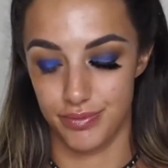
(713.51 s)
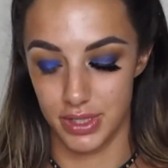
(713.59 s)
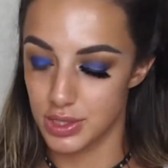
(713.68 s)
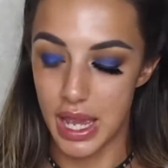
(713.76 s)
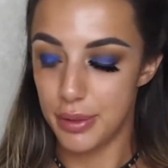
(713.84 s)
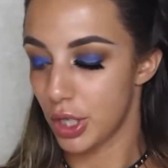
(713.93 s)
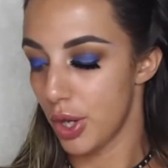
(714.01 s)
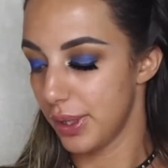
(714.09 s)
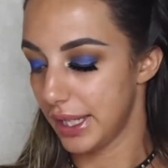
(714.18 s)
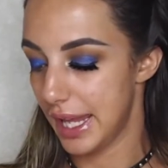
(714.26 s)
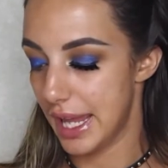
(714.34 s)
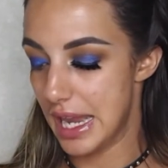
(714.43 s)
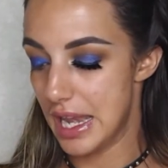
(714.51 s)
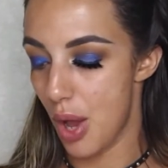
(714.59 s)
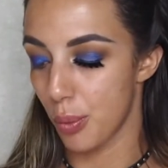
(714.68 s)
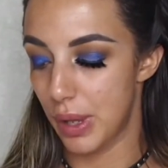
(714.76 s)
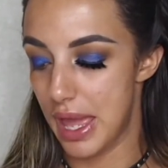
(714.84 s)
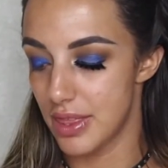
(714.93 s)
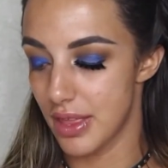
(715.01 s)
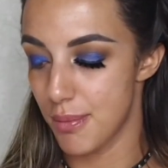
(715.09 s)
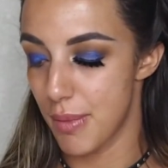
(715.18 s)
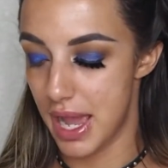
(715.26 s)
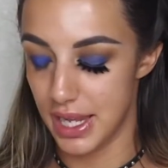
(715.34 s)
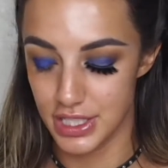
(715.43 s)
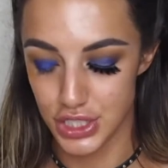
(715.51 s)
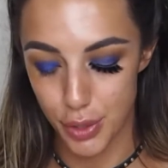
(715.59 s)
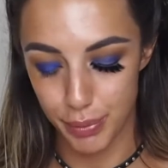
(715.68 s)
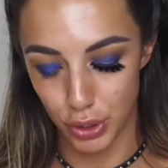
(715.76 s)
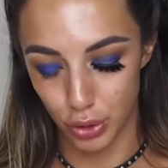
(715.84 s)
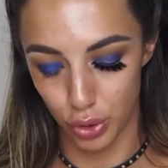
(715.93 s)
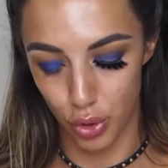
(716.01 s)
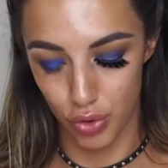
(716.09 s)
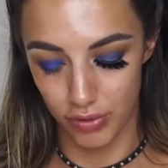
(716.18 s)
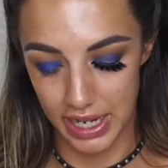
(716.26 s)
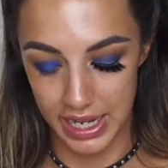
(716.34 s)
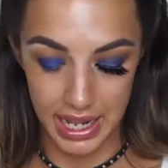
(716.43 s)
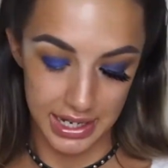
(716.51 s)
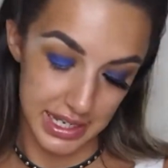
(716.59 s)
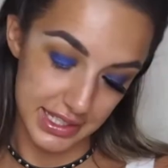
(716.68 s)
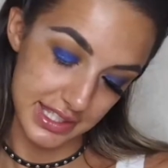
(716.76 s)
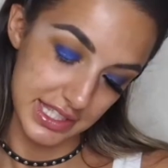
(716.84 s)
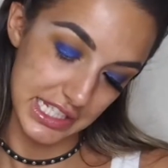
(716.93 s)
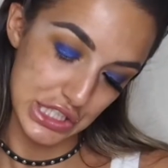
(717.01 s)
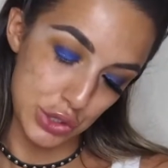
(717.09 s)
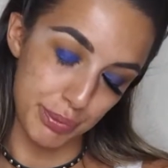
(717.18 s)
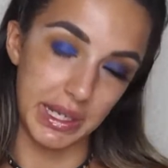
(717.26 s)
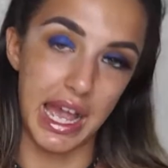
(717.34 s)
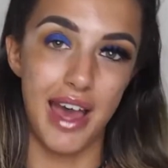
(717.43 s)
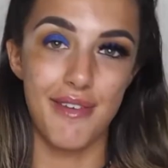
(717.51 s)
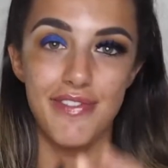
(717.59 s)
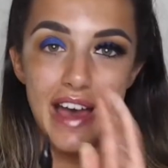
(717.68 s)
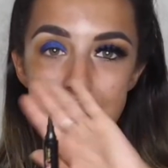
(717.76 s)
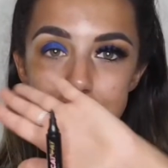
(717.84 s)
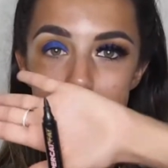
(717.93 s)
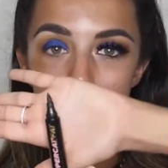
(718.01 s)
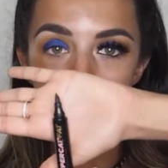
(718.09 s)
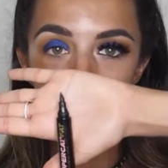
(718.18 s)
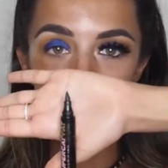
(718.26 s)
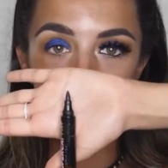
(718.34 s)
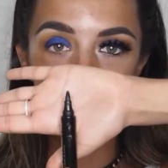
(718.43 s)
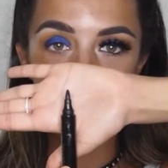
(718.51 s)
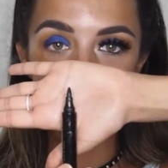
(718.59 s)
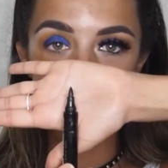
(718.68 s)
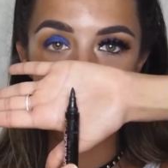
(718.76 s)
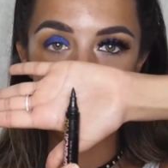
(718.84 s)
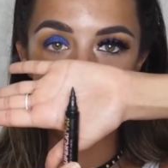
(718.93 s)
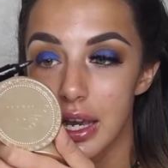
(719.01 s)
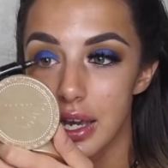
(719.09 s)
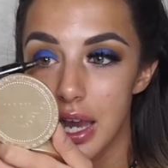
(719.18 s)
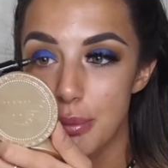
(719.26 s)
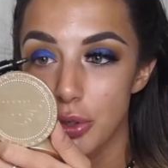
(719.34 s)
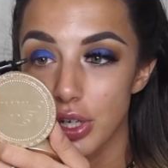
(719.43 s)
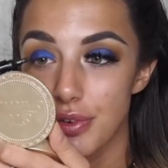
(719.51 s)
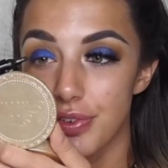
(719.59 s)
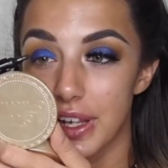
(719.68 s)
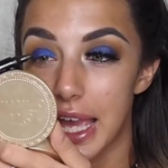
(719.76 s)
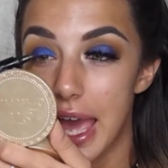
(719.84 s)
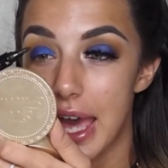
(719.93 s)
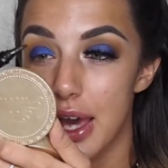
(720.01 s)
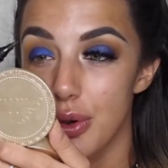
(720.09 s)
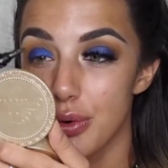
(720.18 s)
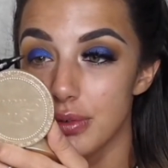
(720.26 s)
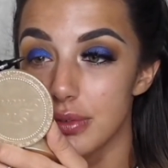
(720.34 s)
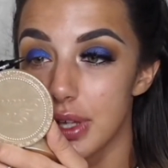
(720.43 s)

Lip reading: So I'm going in with my Soap and Glory, and it's the Super Cat Fat eyeliner pen. I'm not going to flick it out.